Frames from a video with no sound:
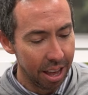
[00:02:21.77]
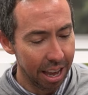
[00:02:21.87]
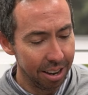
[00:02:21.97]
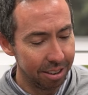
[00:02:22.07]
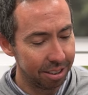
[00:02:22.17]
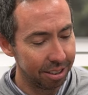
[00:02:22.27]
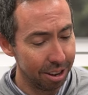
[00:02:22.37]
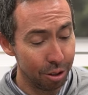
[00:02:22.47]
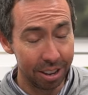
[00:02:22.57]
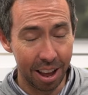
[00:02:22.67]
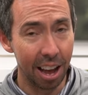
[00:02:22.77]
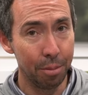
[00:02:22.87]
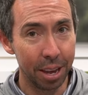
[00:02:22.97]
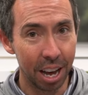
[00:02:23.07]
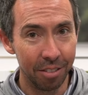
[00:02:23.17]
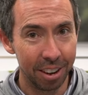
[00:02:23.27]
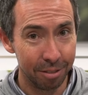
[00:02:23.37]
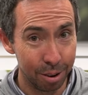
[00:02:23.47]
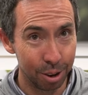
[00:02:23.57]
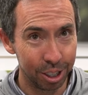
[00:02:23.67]
it's you know the timing of it of
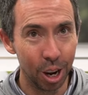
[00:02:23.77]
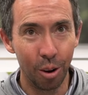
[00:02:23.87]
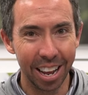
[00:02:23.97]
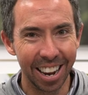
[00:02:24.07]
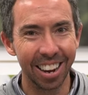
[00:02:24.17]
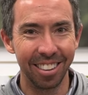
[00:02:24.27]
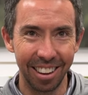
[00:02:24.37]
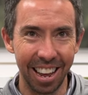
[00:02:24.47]
when we're showing it is,